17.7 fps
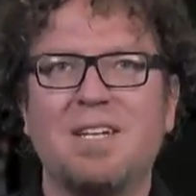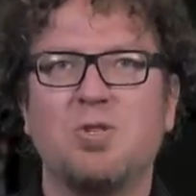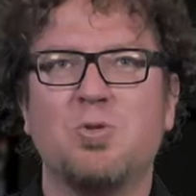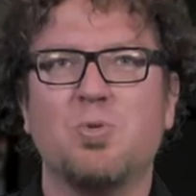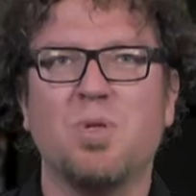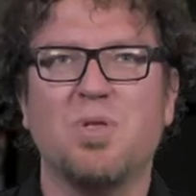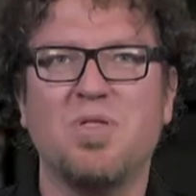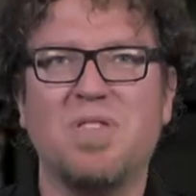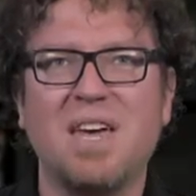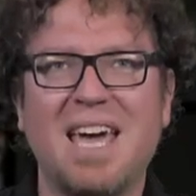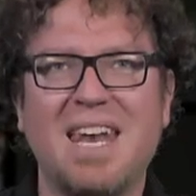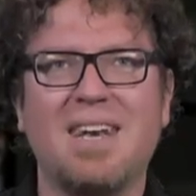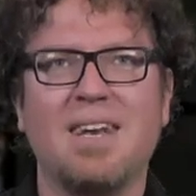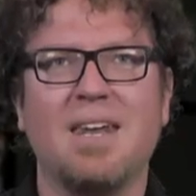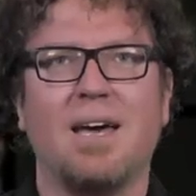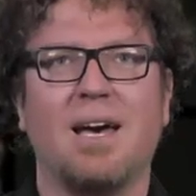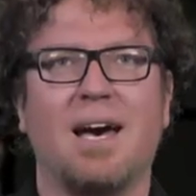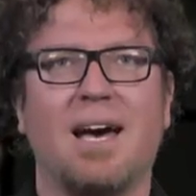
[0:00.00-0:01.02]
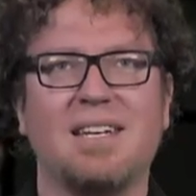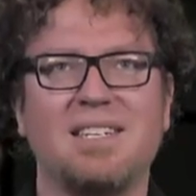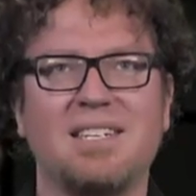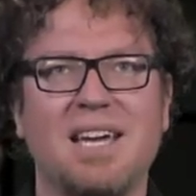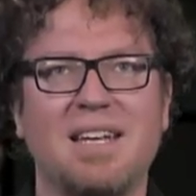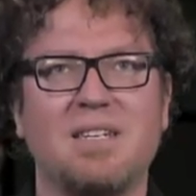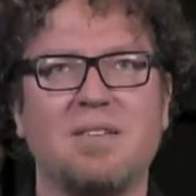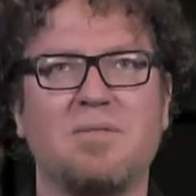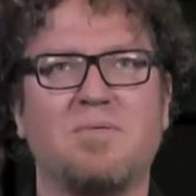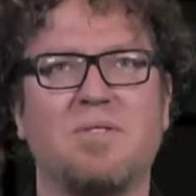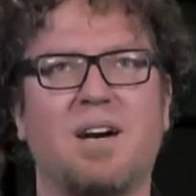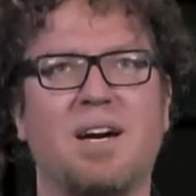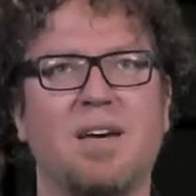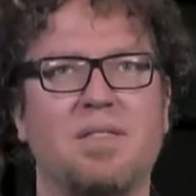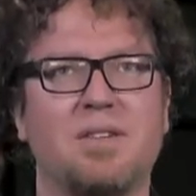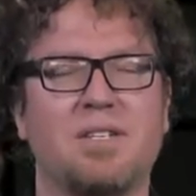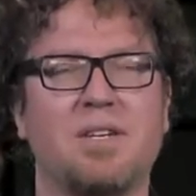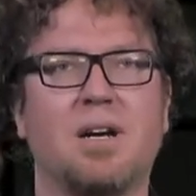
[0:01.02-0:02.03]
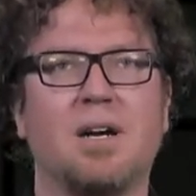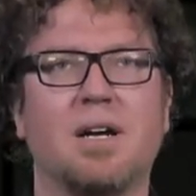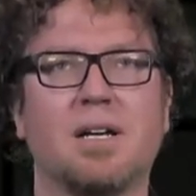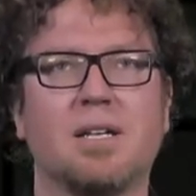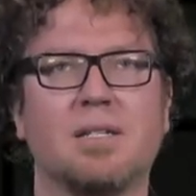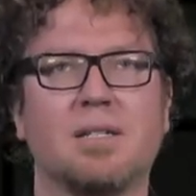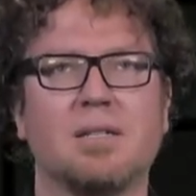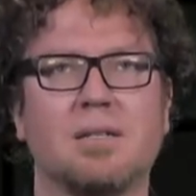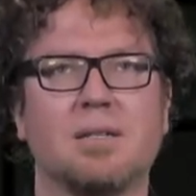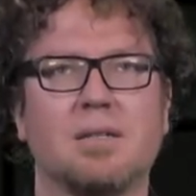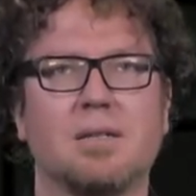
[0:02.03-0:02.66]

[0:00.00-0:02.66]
to then identify the target.